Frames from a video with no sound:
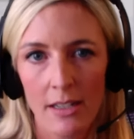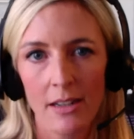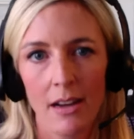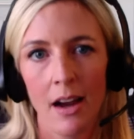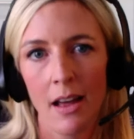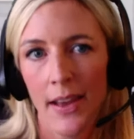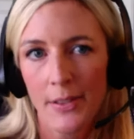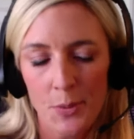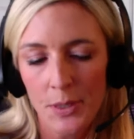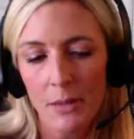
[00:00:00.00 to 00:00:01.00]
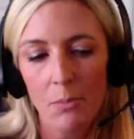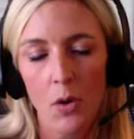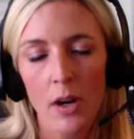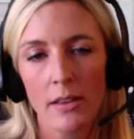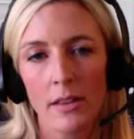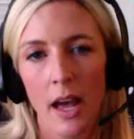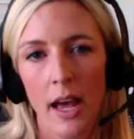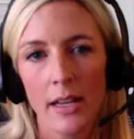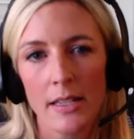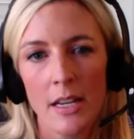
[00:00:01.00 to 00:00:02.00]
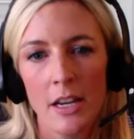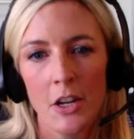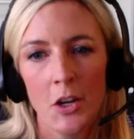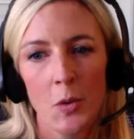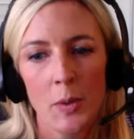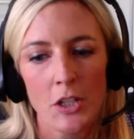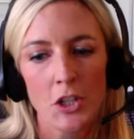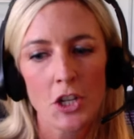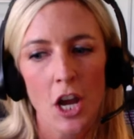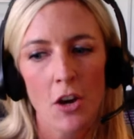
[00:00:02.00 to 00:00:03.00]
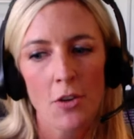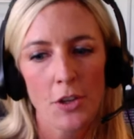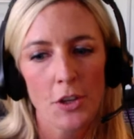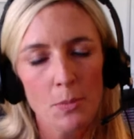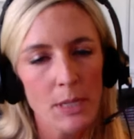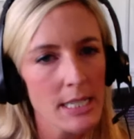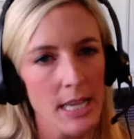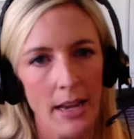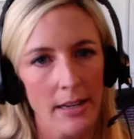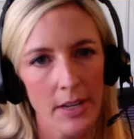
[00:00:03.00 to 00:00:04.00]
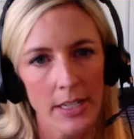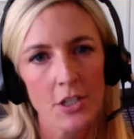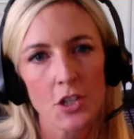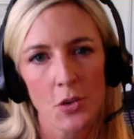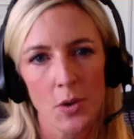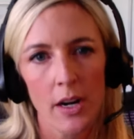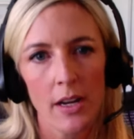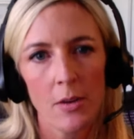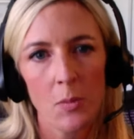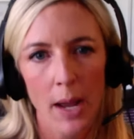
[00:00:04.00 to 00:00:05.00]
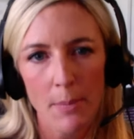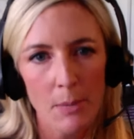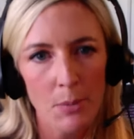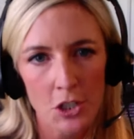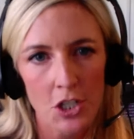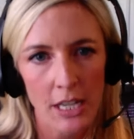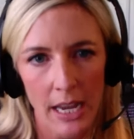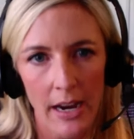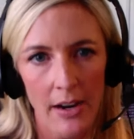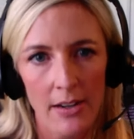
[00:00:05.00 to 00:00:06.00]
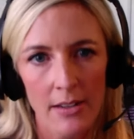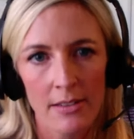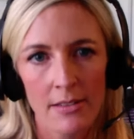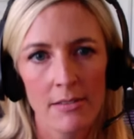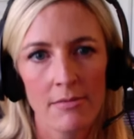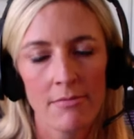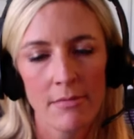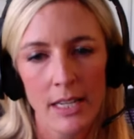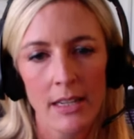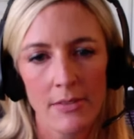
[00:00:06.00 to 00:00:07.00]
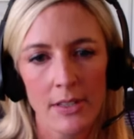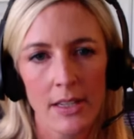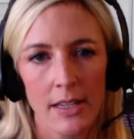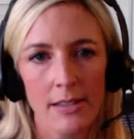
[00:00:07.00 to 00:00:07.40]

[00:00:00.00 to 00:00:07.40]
That's really important, that we can show the human side of any story, why people should care, that kind of a thing.